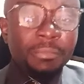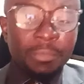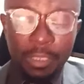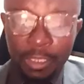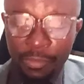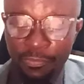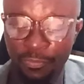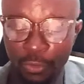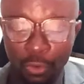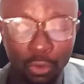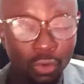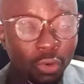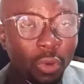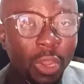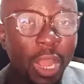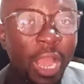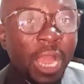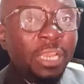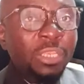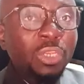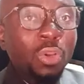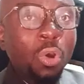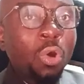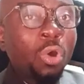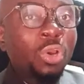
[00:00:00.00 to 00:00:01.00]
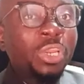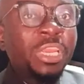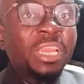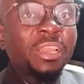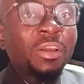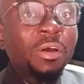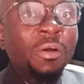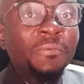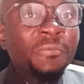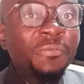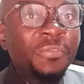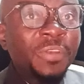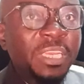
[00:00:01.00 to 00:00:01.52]
If you look at all the
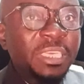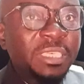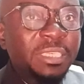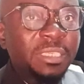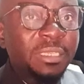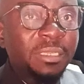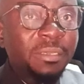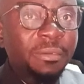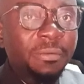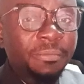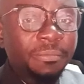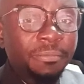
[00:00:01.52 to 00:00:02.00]
conflict